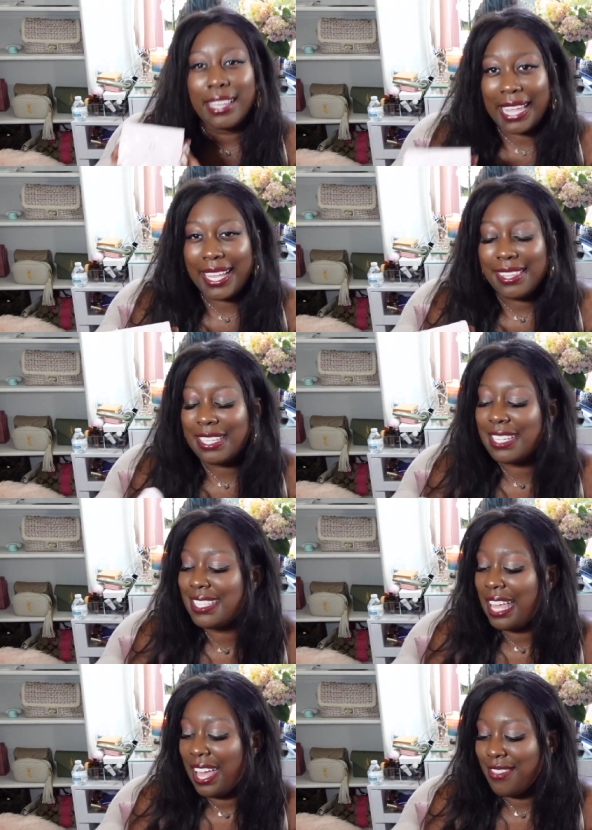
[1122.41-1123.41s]
like
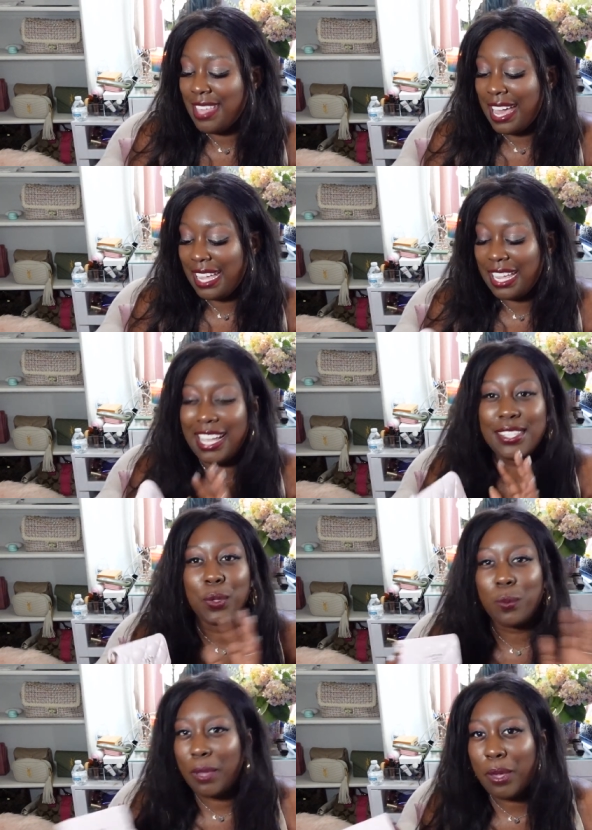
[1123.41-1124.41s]
this that is
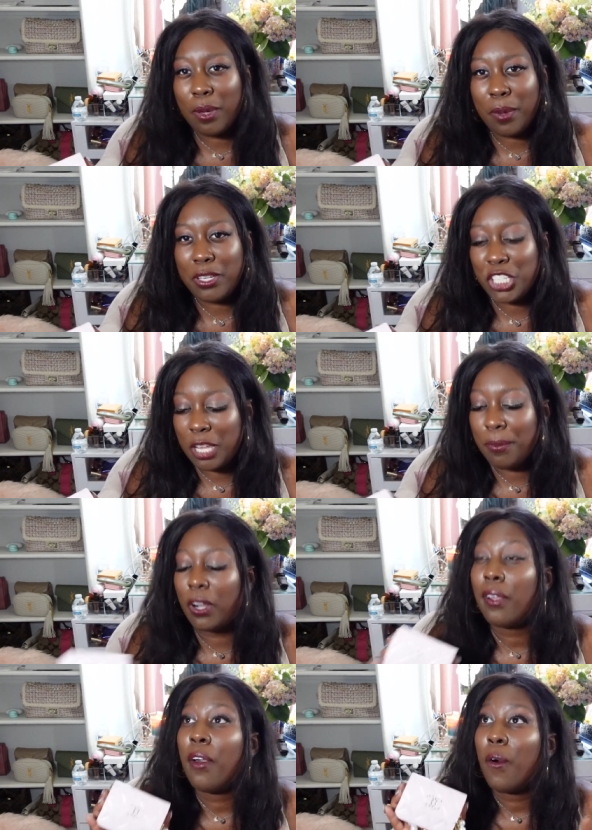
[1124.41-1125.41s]
way cheaper.